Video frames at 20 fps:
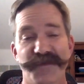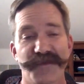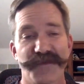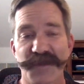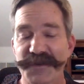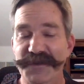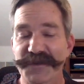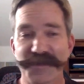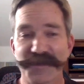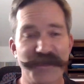
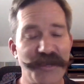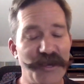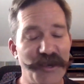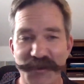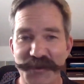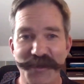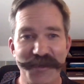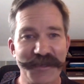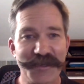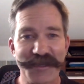There's
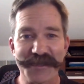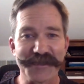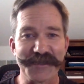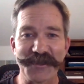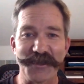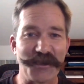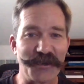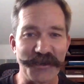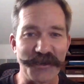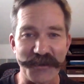
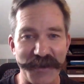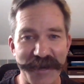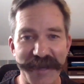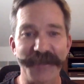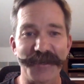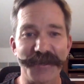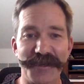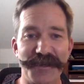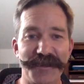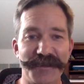no
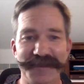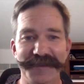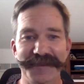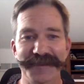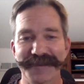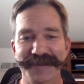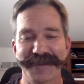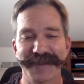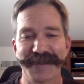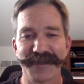greater,
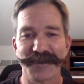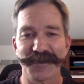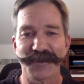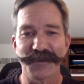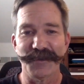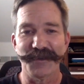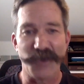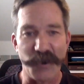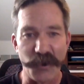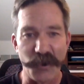
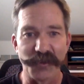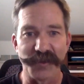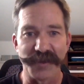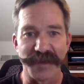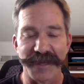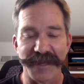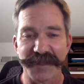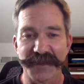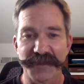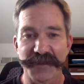
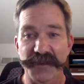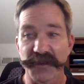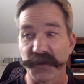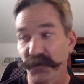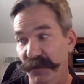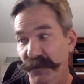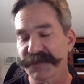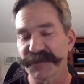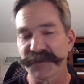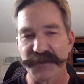homeland than the
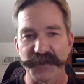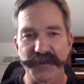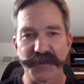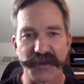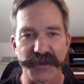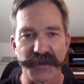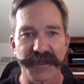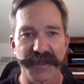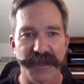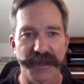ones that are
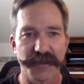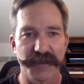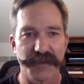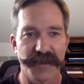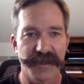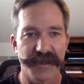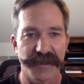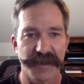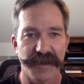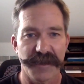burning up
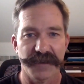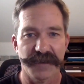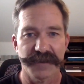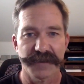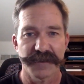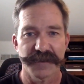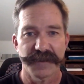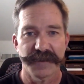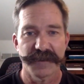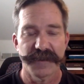right now.
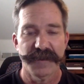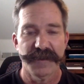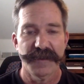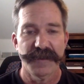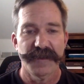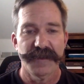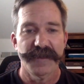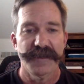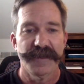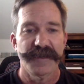
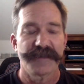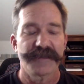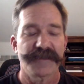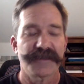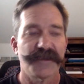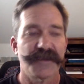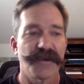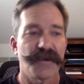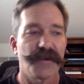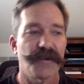
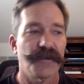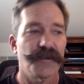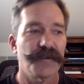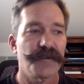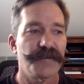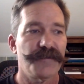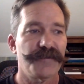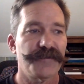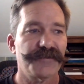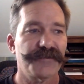So,
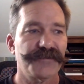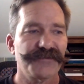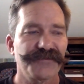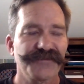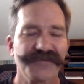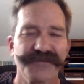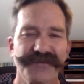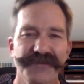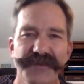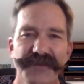
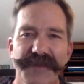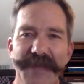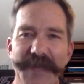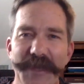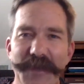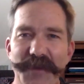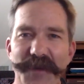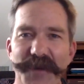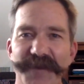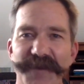
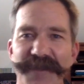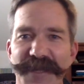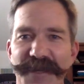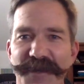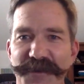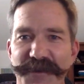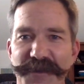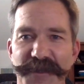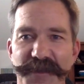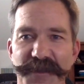but
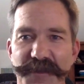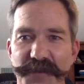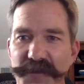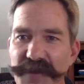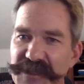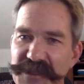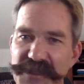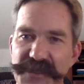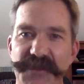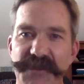the
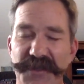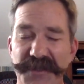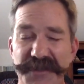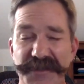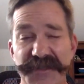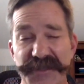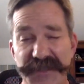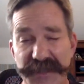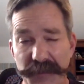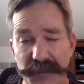missions are
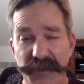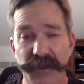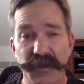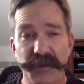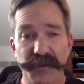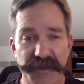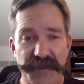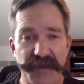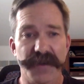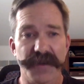
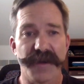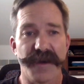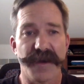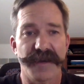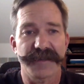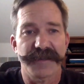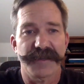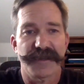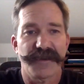similar, but they're not.